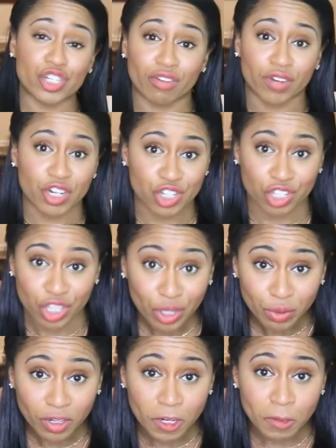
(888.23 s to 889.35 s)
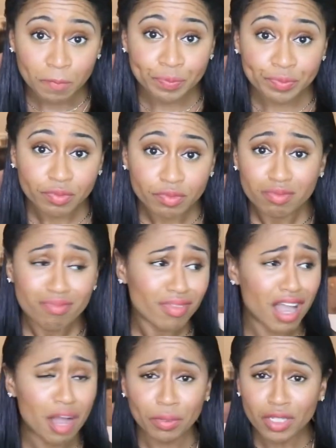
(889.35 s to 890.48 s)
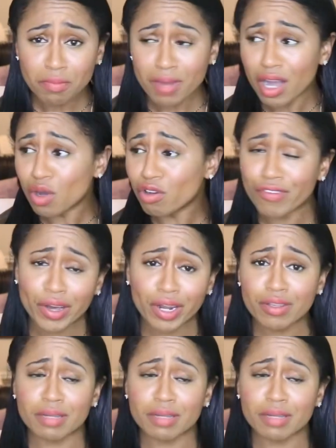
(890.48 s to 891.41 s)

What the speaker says: year version of you. I pull up my old photos